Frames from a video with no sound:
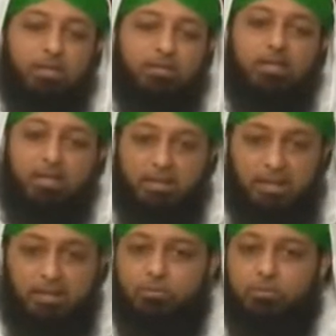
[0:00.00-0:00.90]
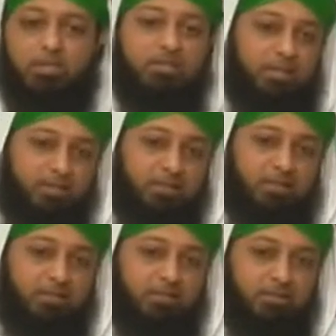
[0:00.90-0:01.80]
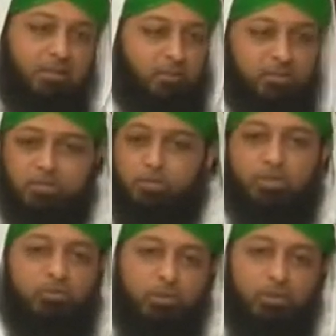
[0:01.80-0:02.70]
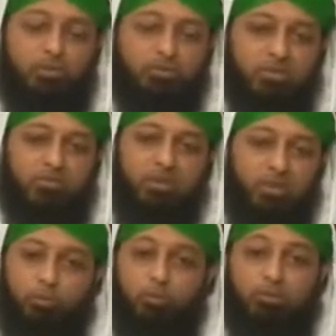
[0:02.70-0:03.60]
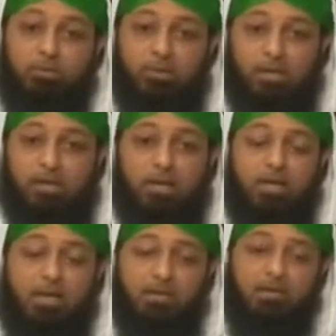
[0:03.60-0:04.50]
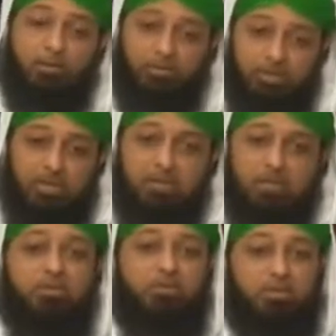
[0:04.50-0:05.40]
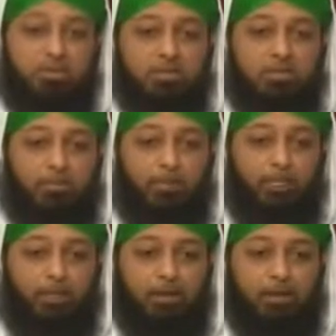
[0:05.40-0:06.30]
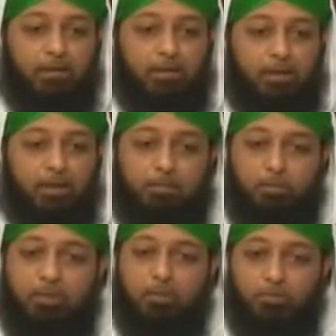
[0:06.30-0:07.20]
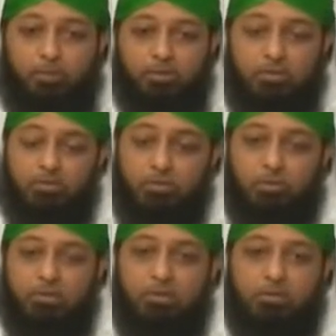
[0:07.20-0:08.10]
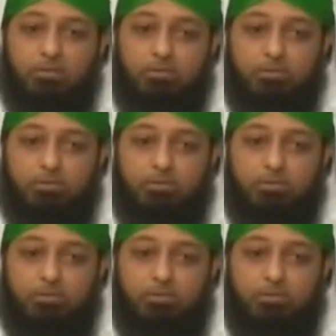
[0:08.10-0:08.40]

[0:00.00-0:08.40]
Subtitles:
take heed to these lessons. Like we just mentioned now, such an important thing that our deen teaches us. At the Battle of Badr, so little